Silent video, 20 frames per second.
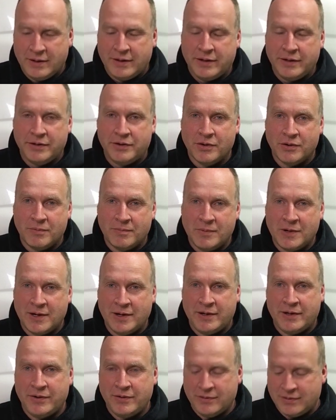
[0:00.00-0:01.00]
You don't
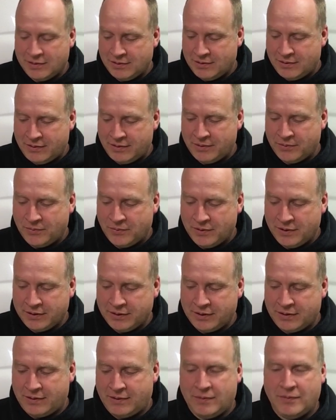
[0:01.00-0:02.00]
mind doing a lot of
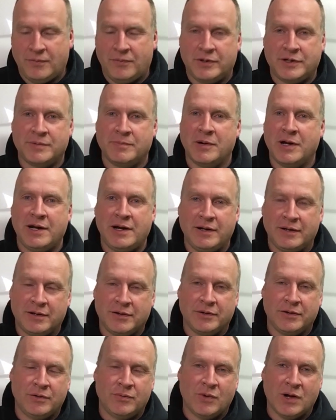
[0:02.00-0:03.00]
work, which might
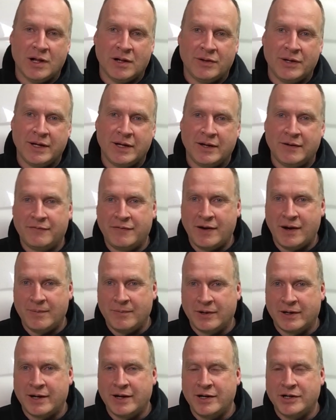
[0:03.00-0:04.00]
include welding and
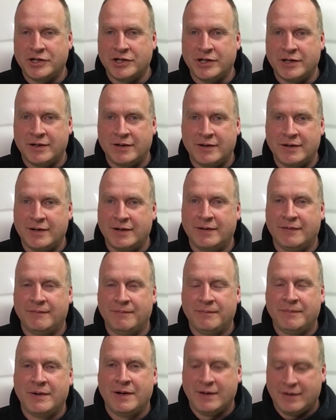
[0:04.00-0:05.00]
fabrication and
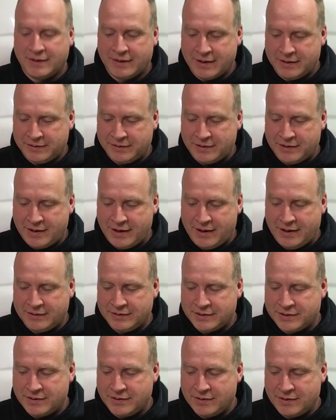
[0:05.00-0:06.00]
getting your
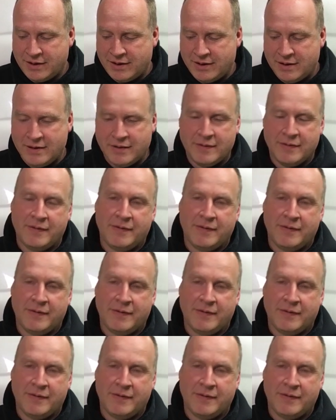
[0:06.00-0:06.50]
hands dirty